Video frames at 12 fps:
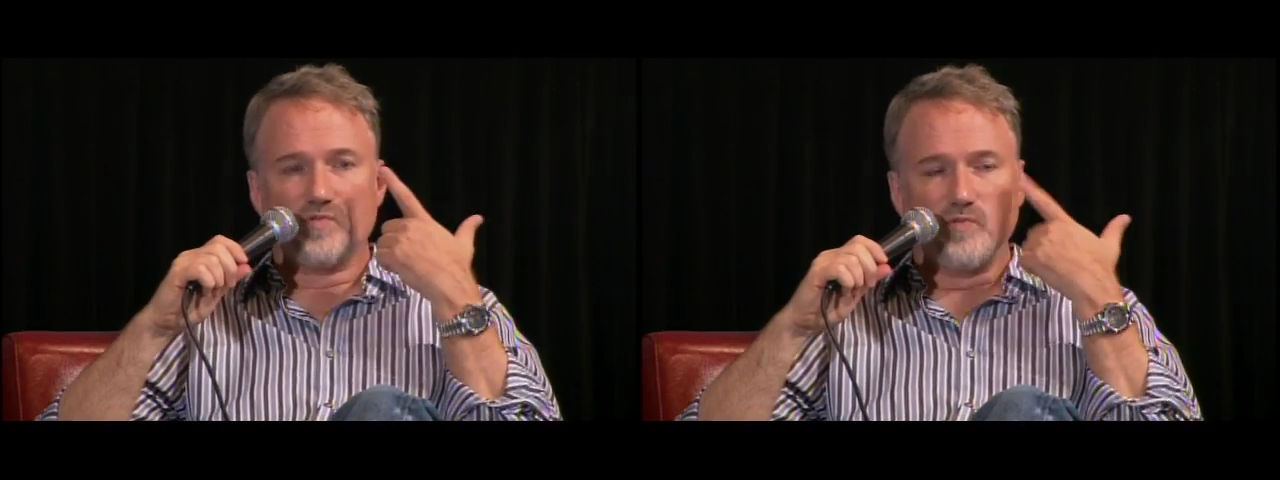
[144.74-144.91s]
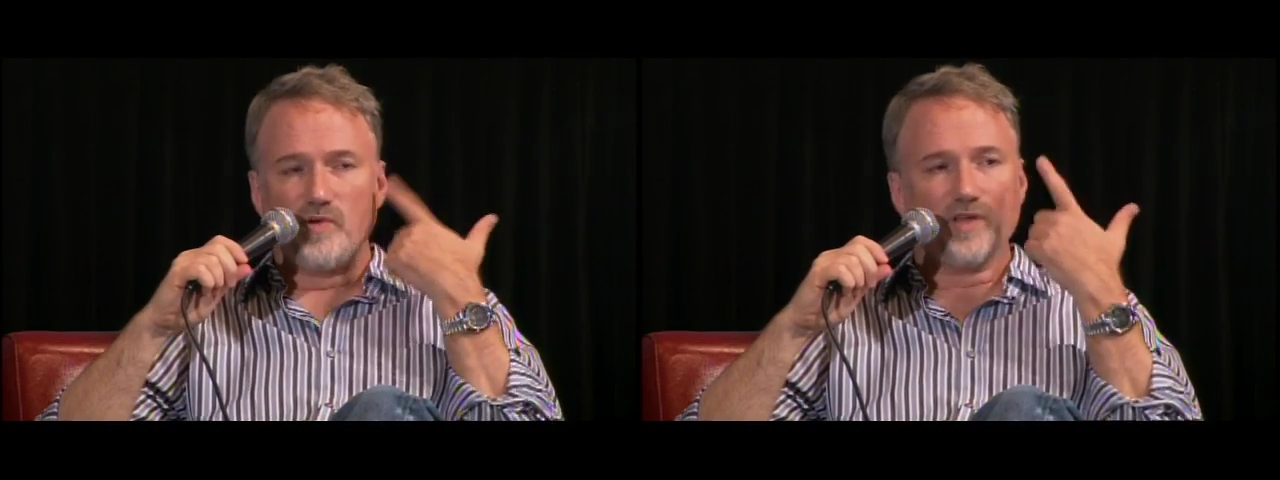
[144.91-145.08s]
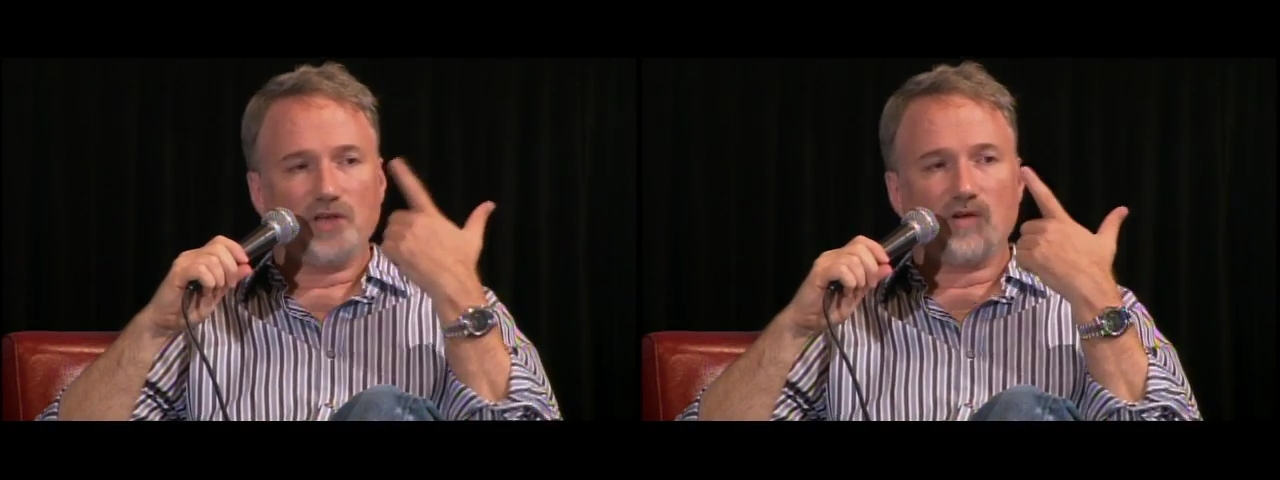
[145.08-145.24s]

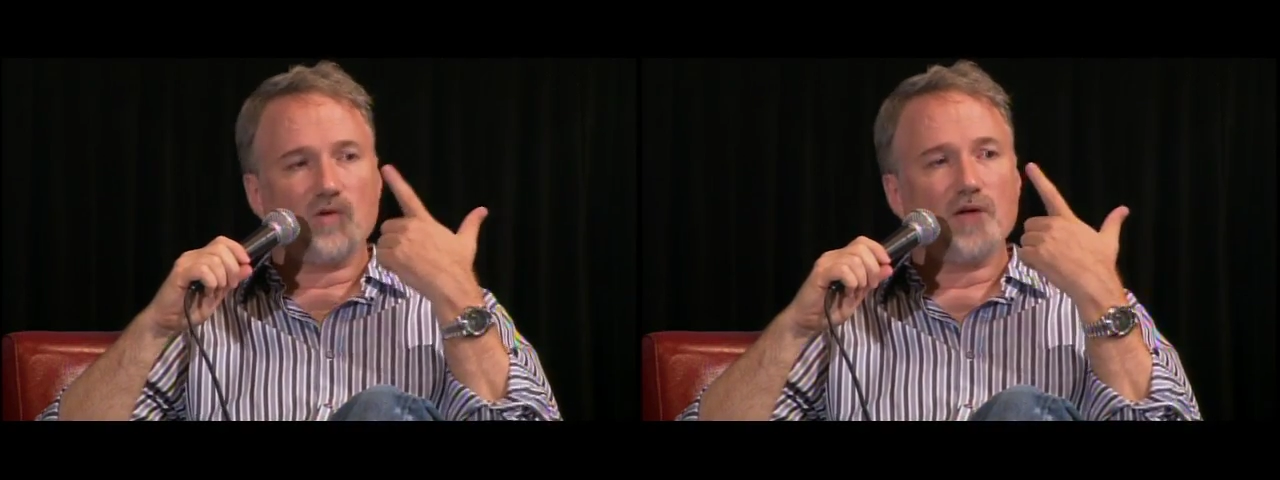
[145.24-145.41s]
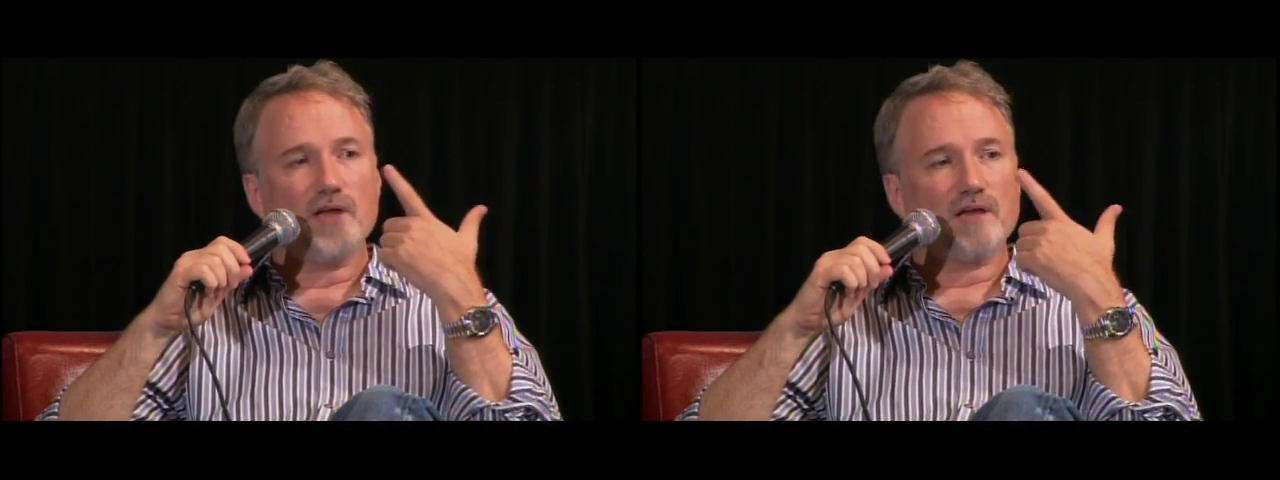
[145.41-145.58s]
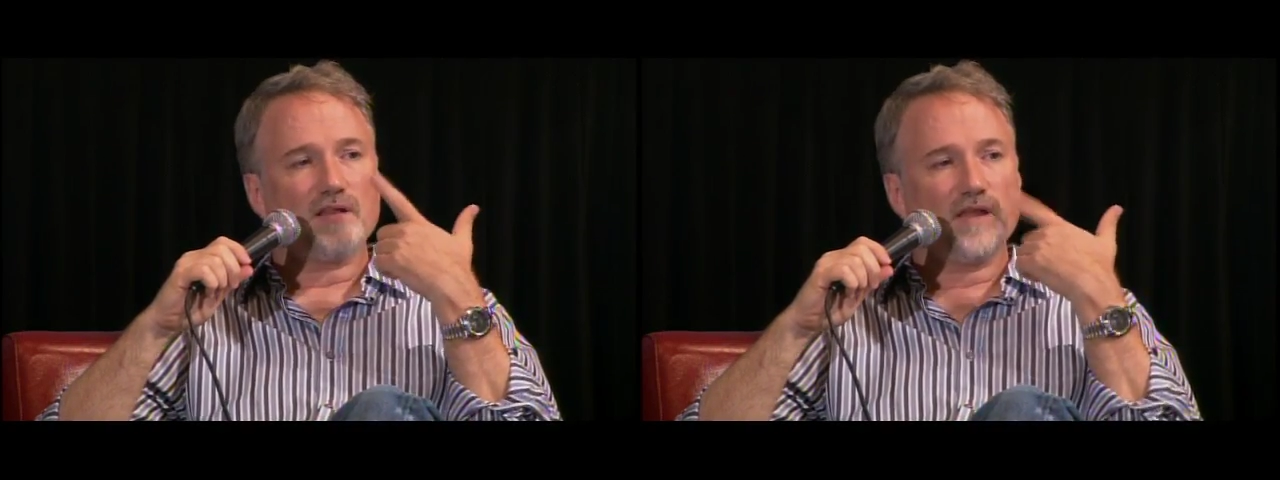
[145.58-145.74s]
really
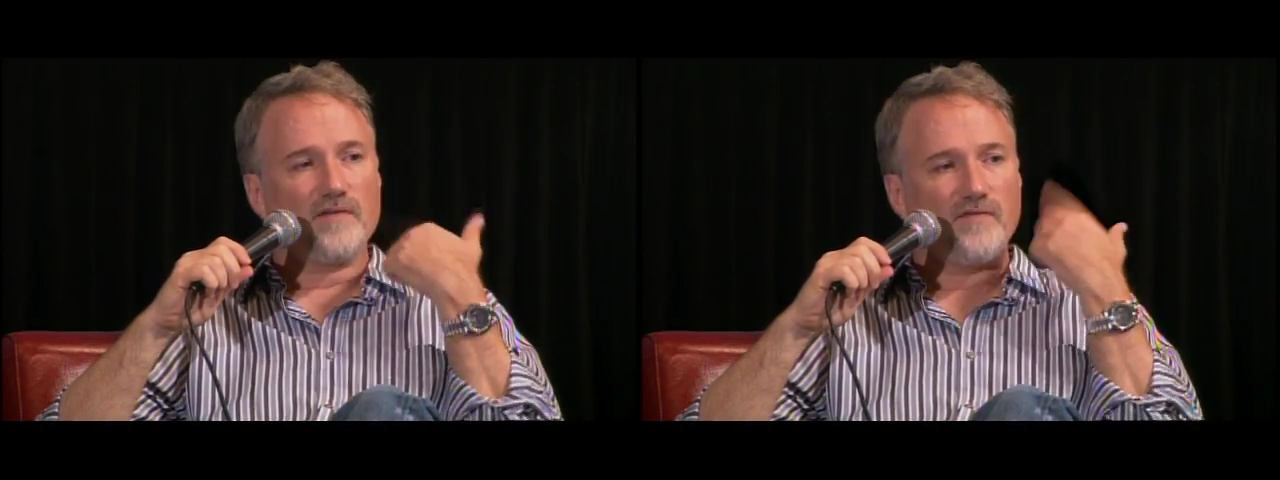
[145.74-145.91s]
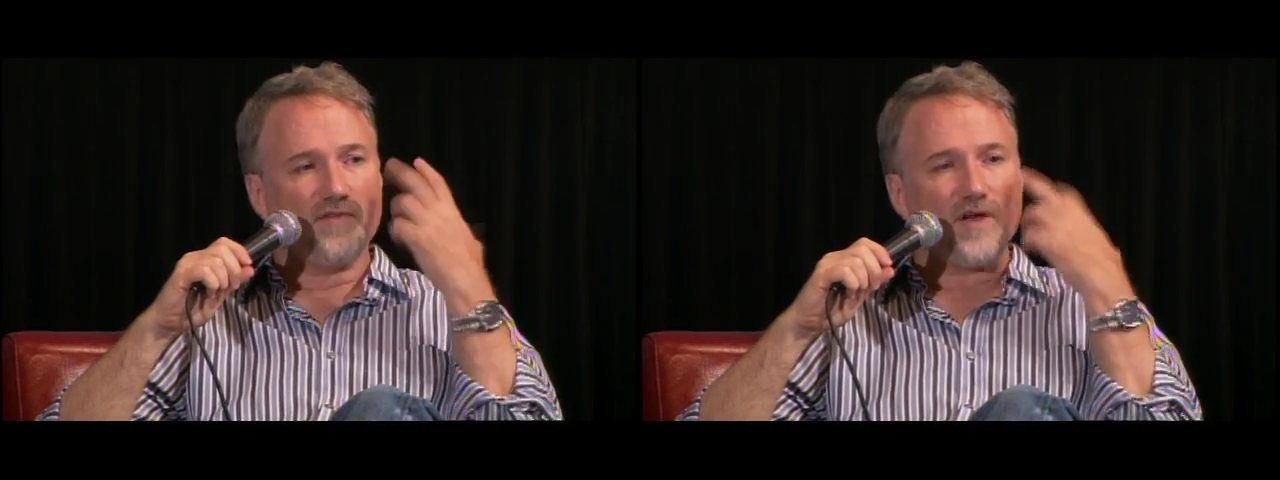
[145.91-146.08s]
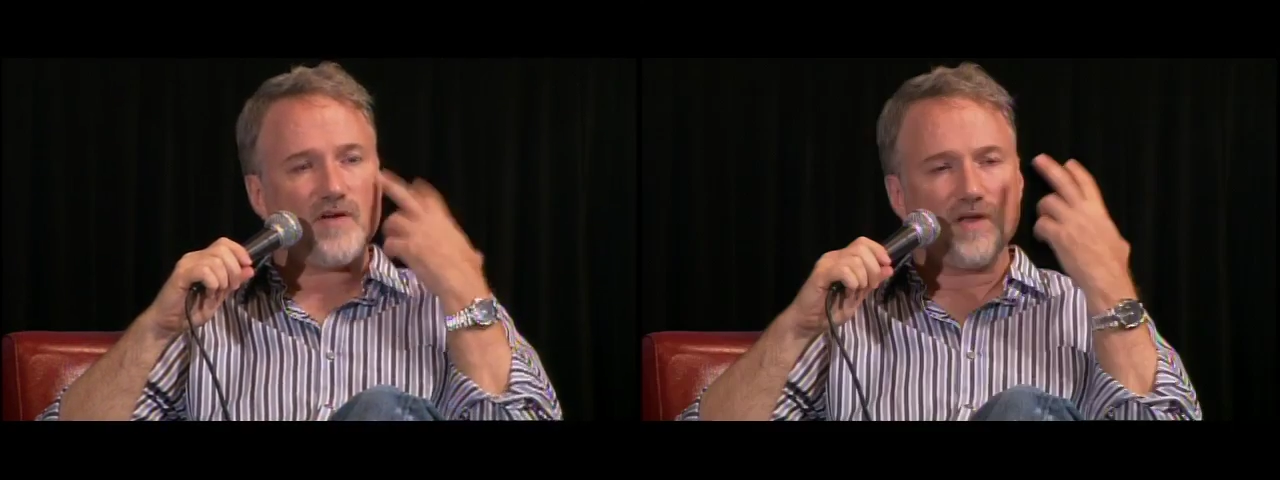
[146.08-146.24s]
quick, like
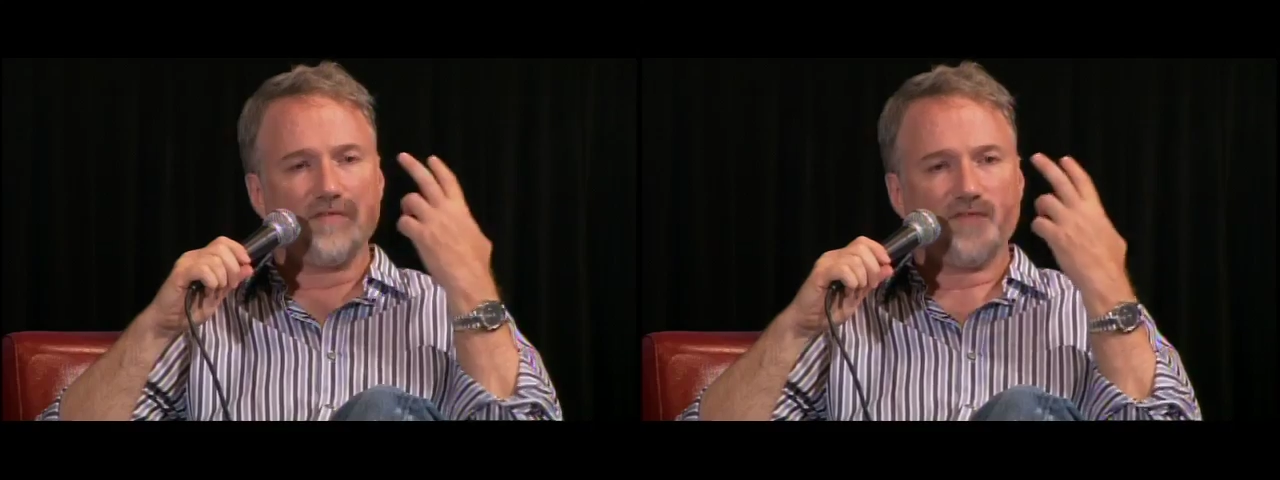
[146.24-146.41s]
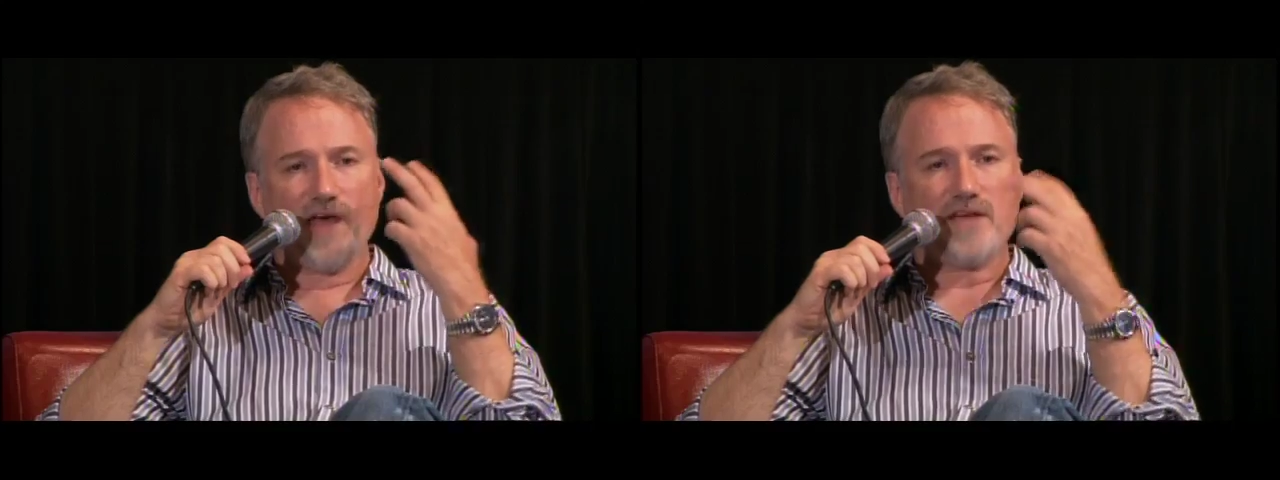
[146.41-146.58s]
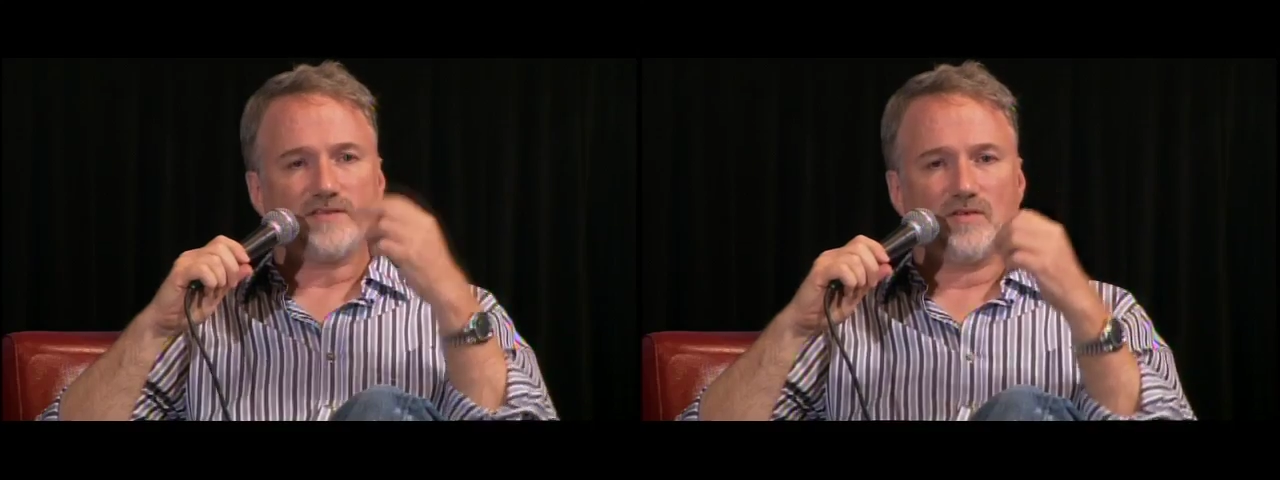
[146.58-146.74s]
very
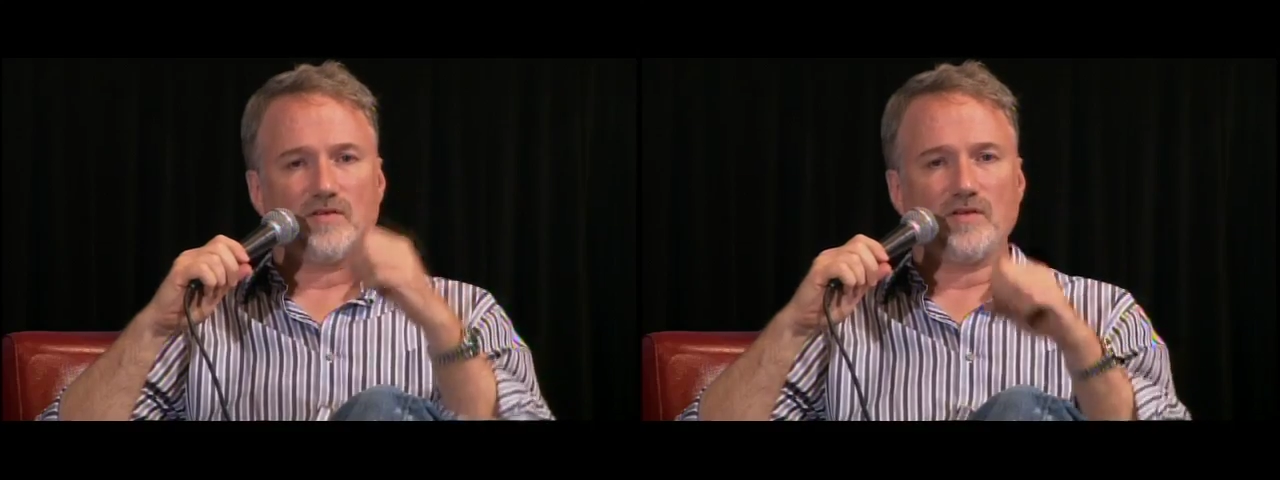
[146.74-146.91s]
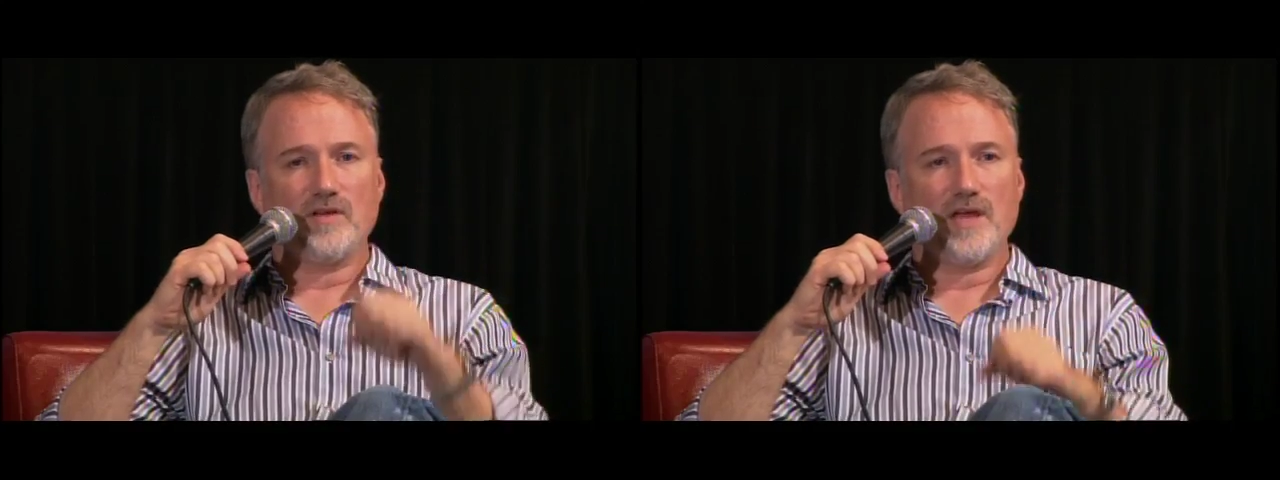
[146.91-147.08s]
facile,